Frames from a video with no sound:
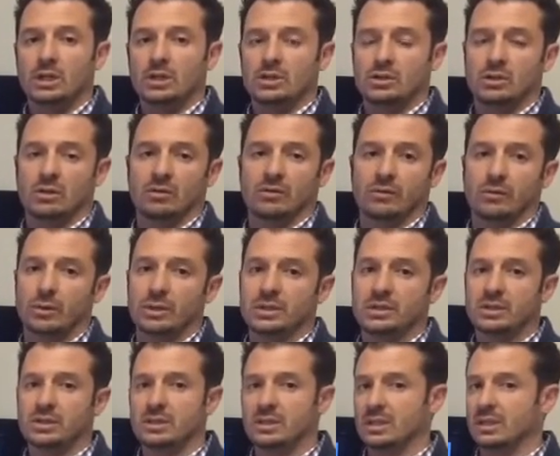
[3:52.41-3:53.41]
So for
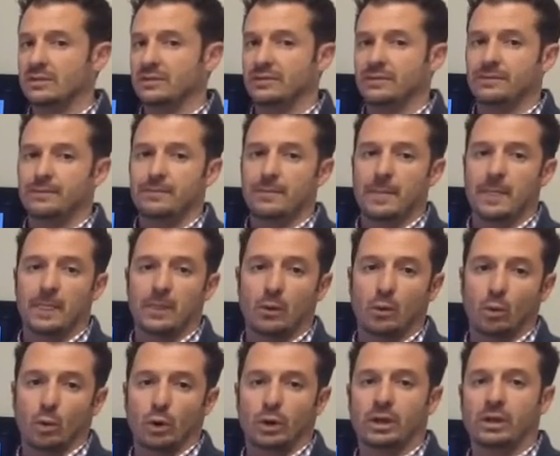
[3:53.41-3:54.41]
instance, if
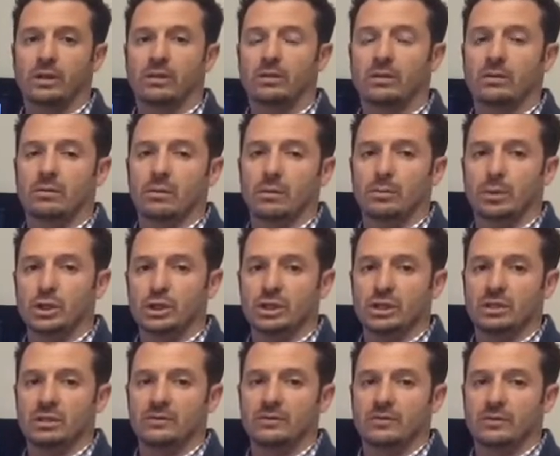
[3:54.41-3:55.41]
they're
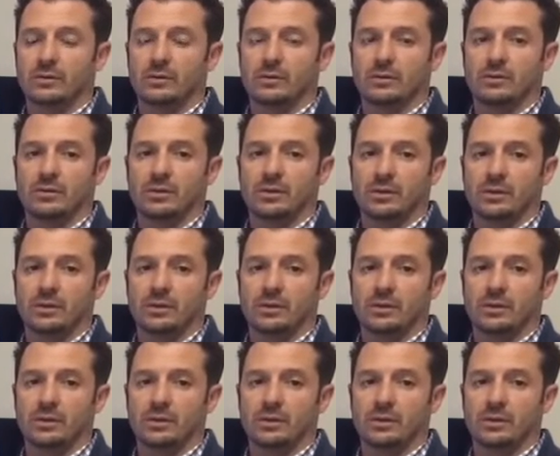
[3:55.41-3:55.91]
budgeted for